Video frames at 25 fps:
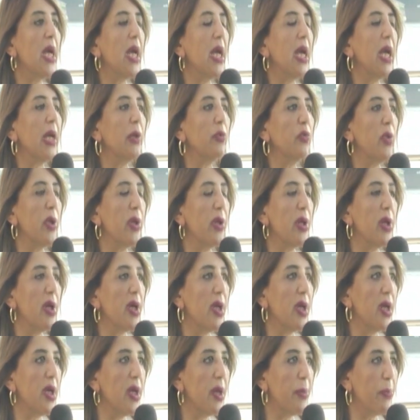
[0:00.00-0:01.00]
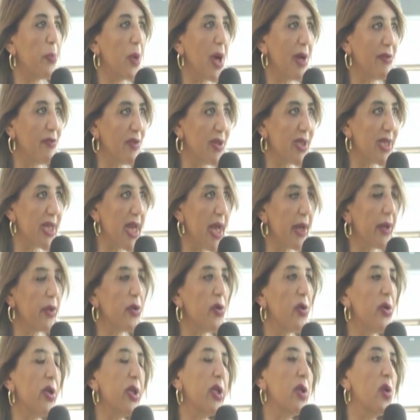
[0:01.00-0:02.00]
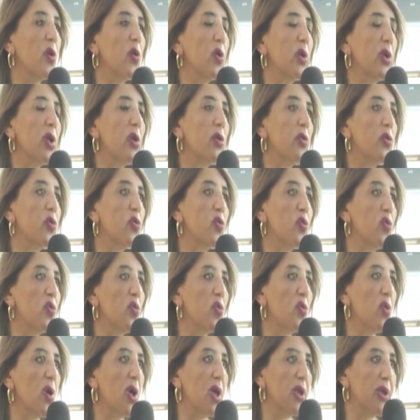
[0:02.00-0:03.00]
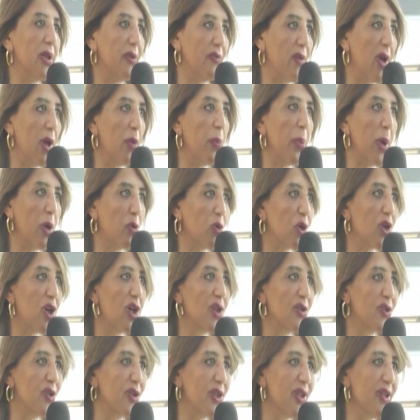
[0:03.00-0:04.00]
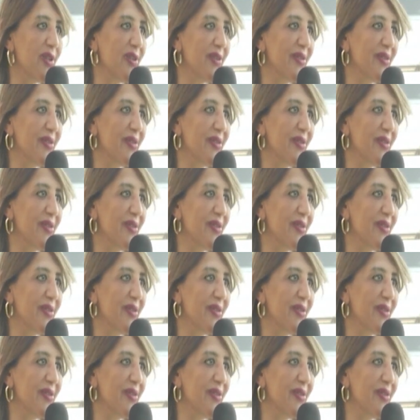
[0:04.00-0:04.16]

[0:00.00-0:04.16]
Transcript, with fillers: and with the private sector in order to develop our country.